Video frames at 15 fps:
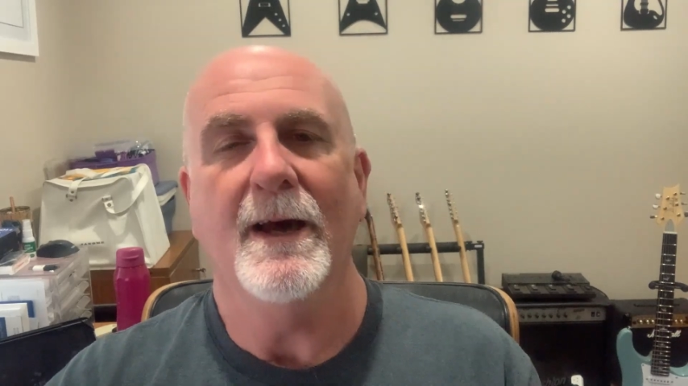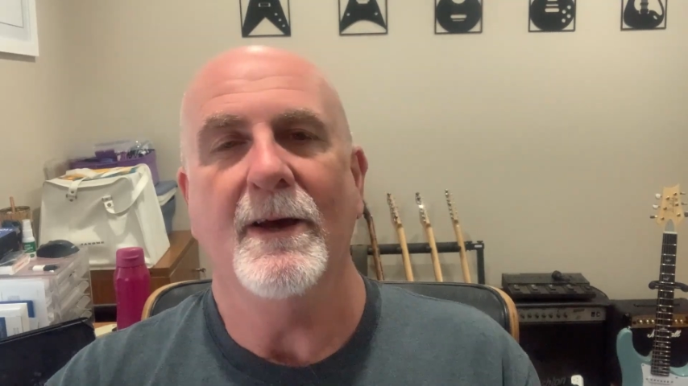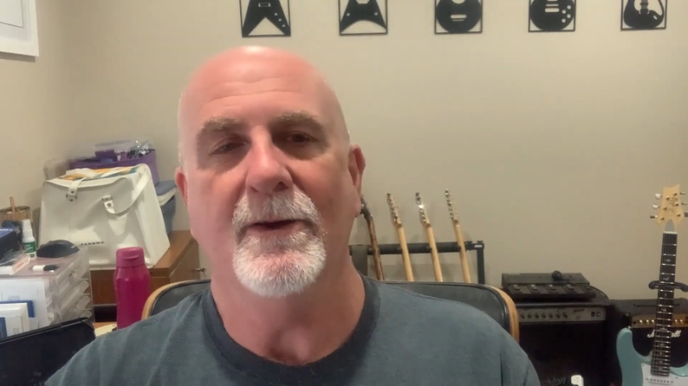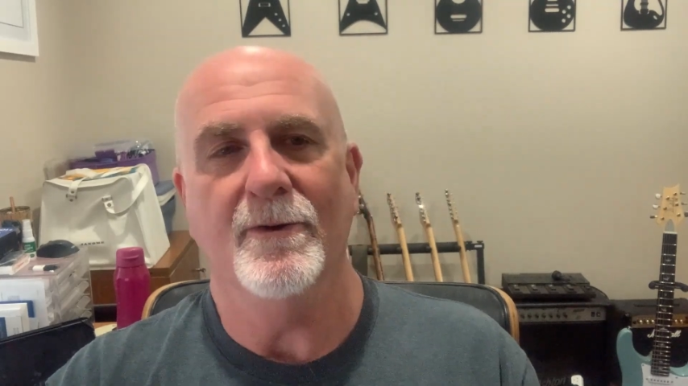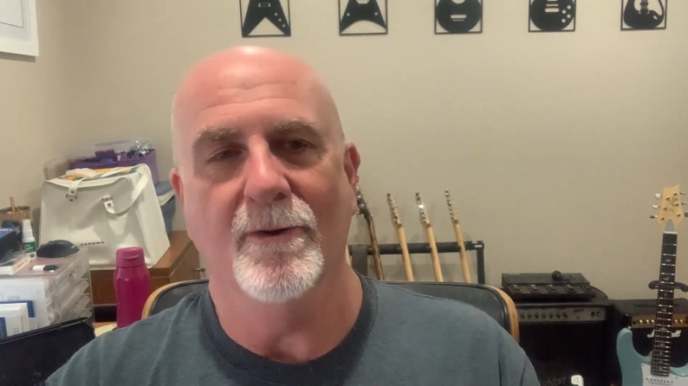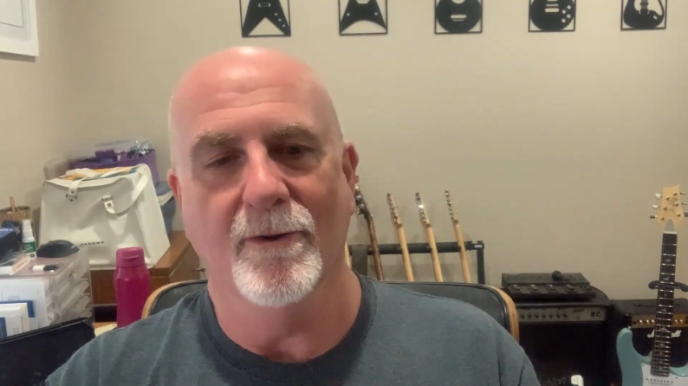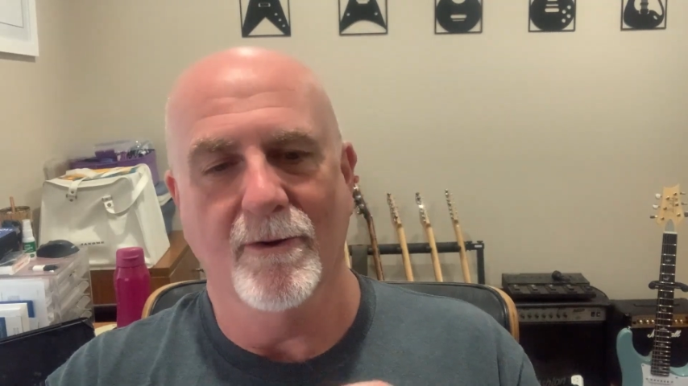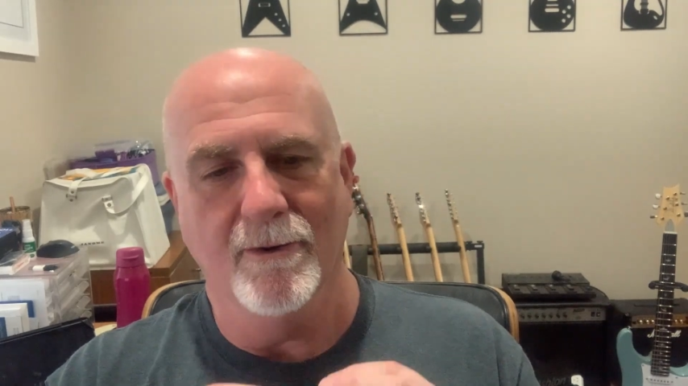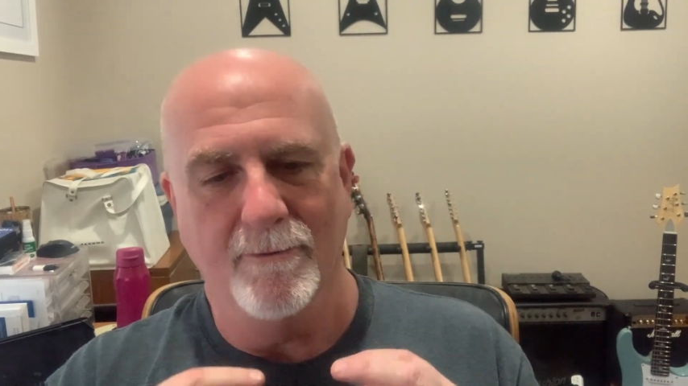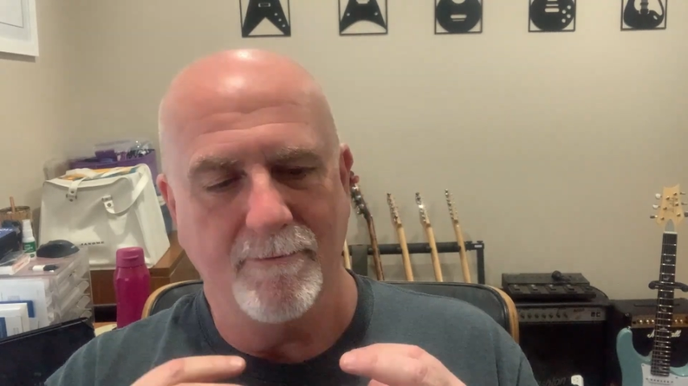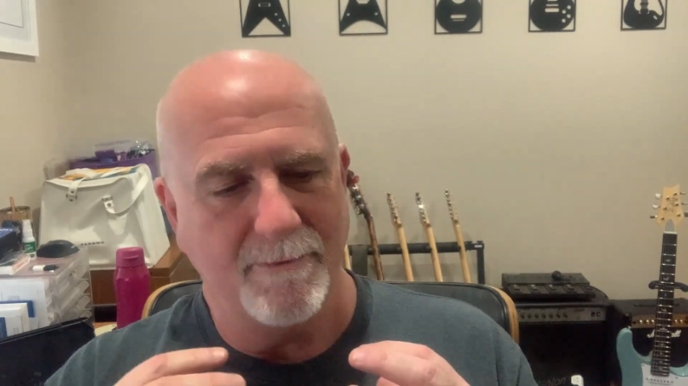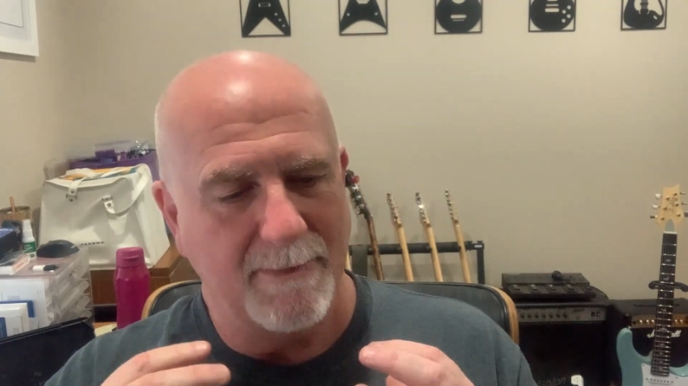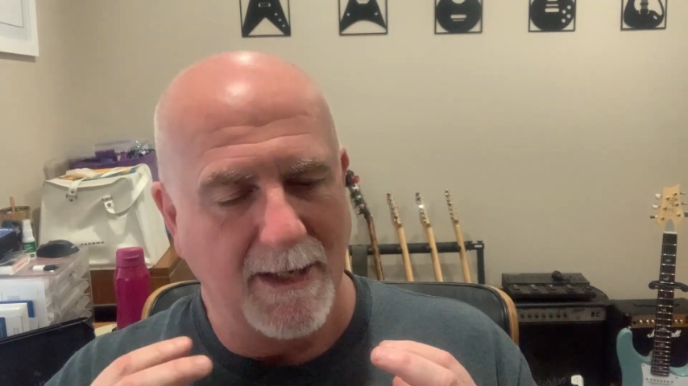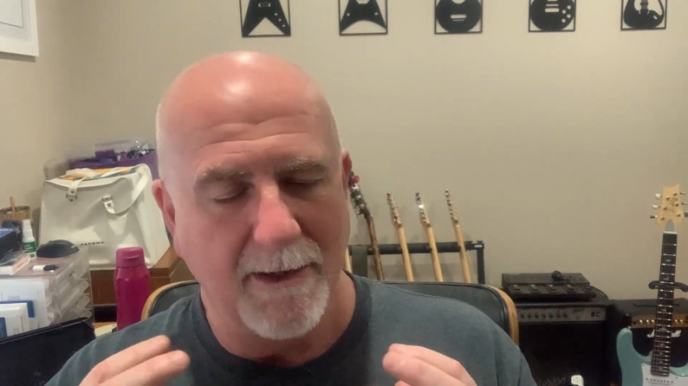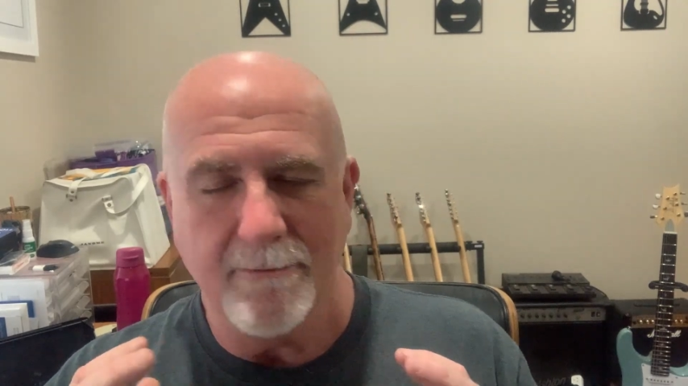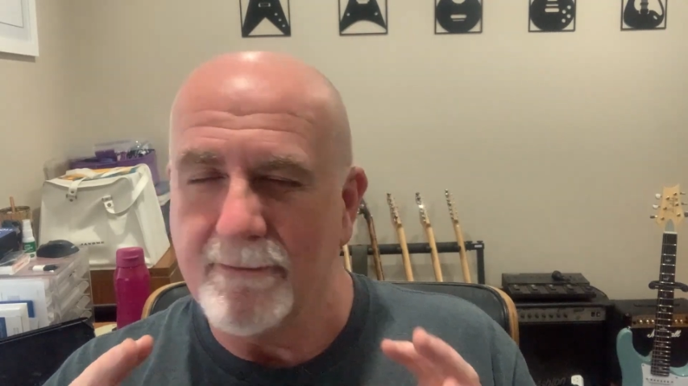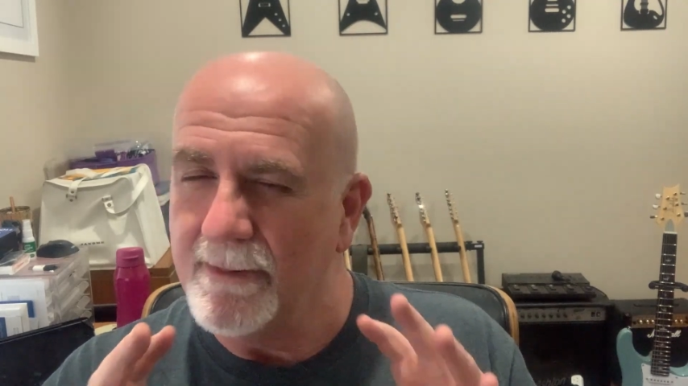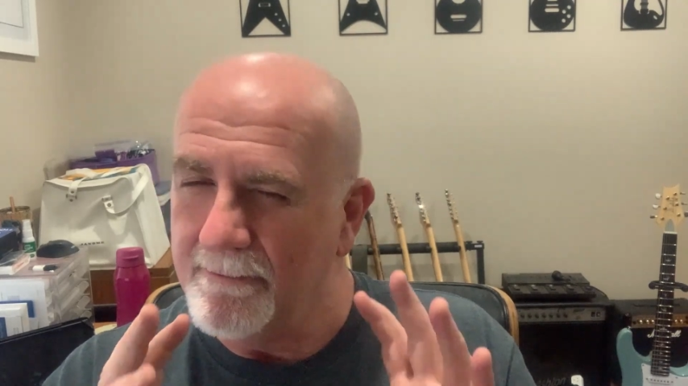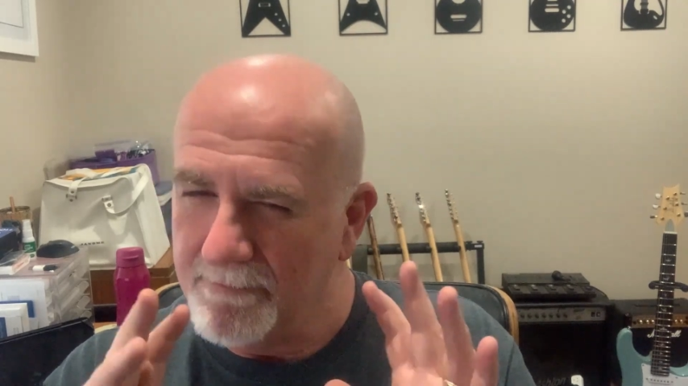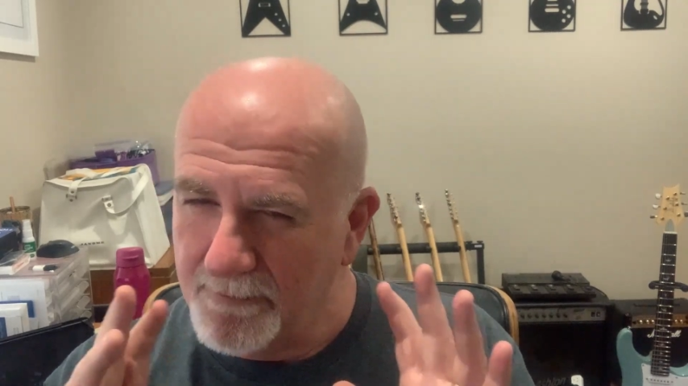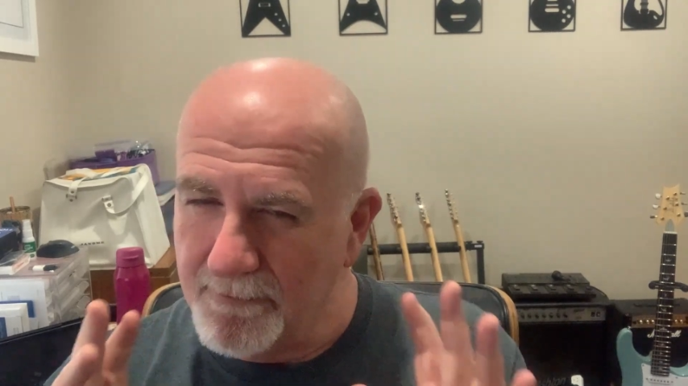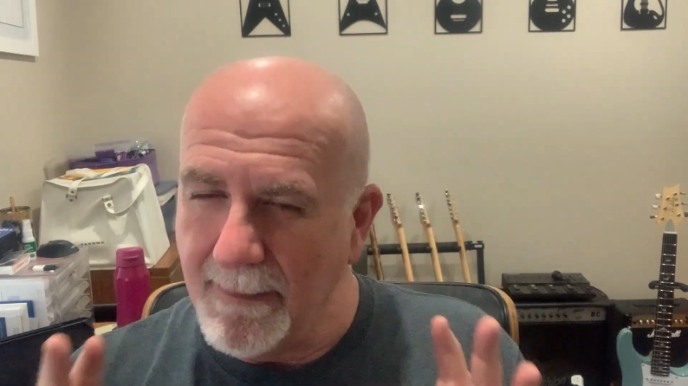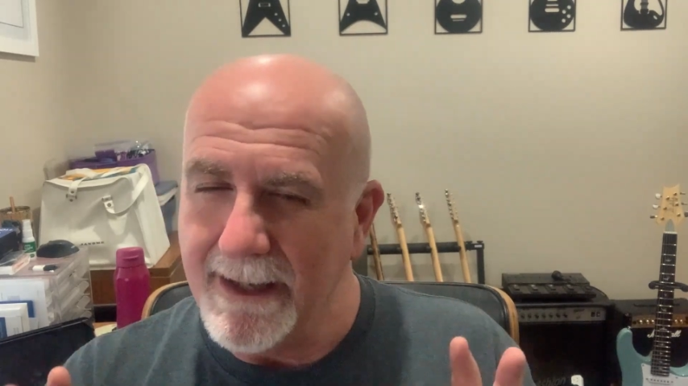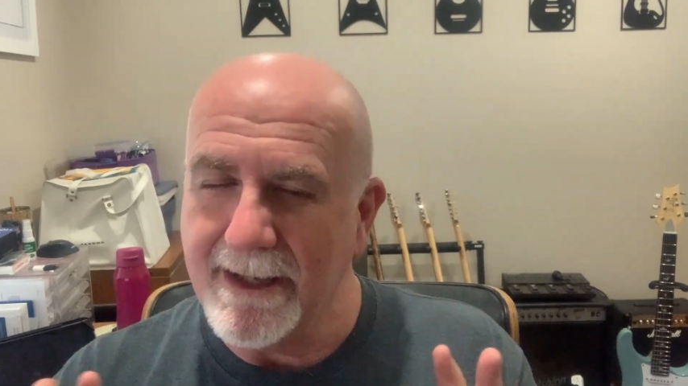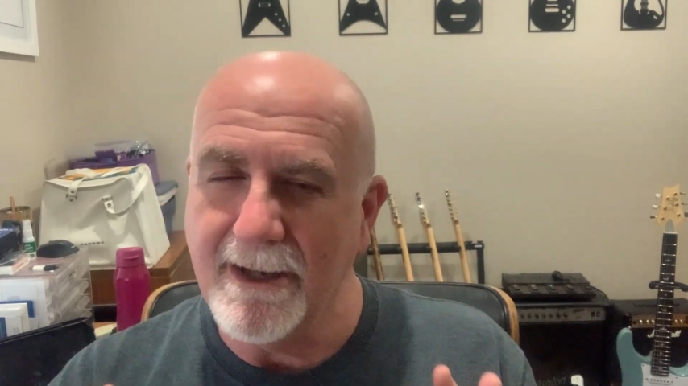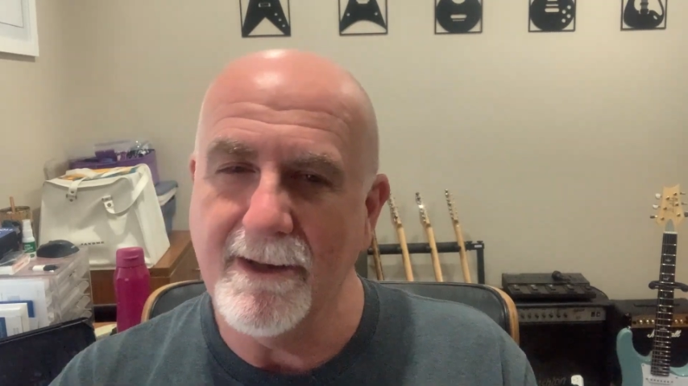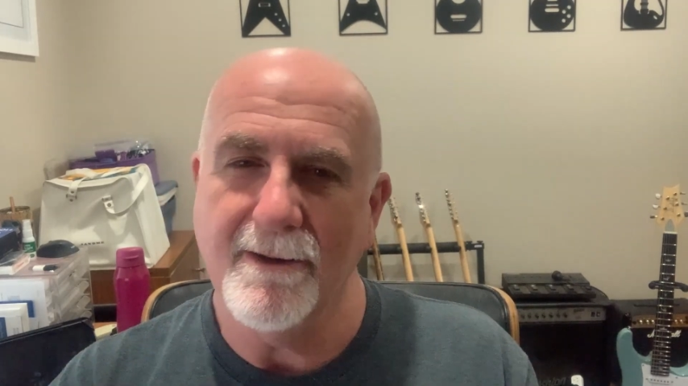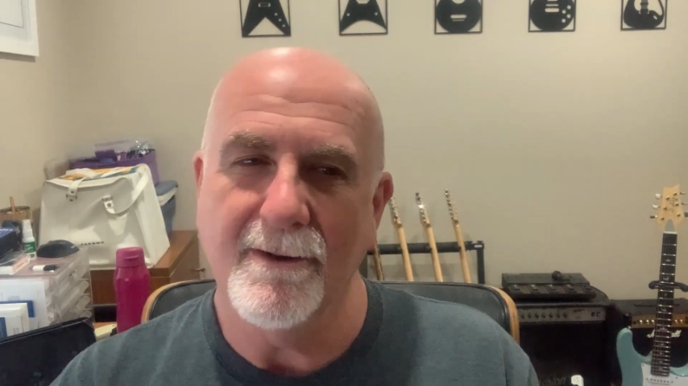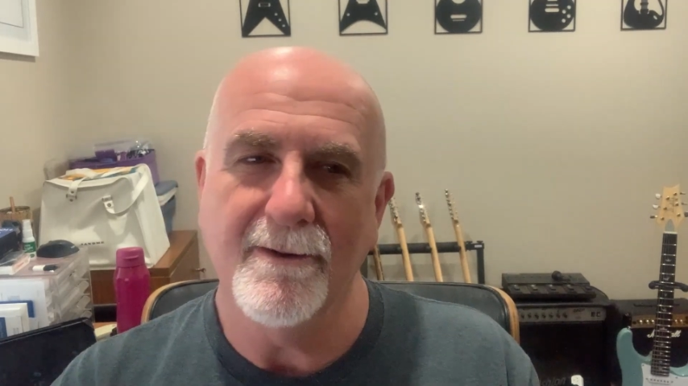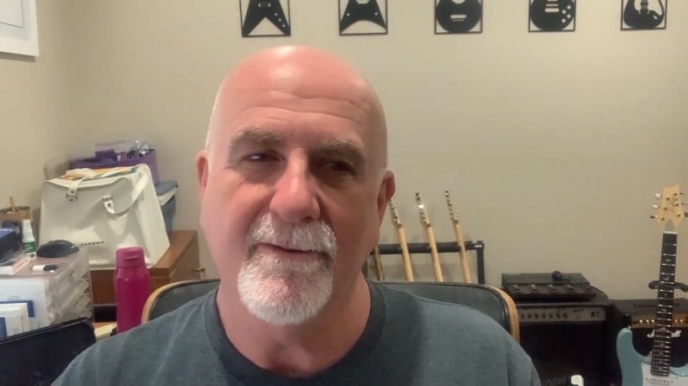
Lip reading: you're making your